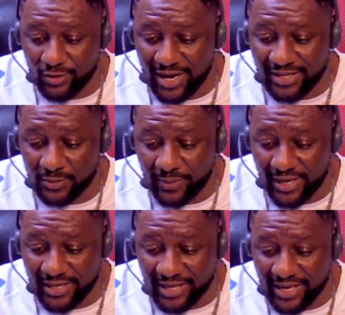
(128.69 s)
Look at the
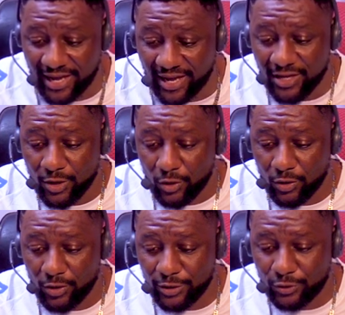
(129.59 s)
spelling here,
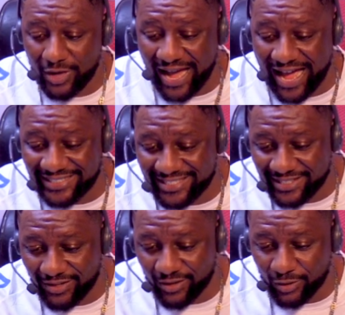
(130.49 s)
or
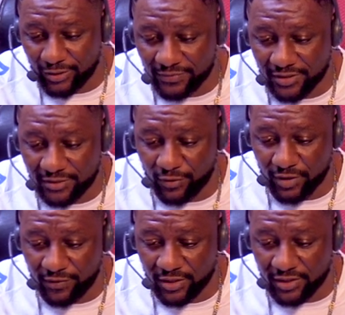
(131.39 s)
isocards, or all of these
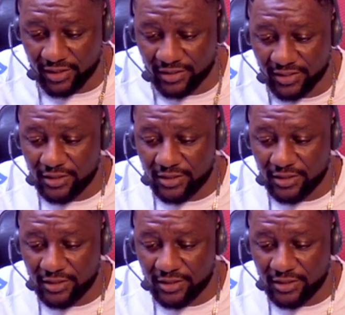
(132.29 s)
funny things.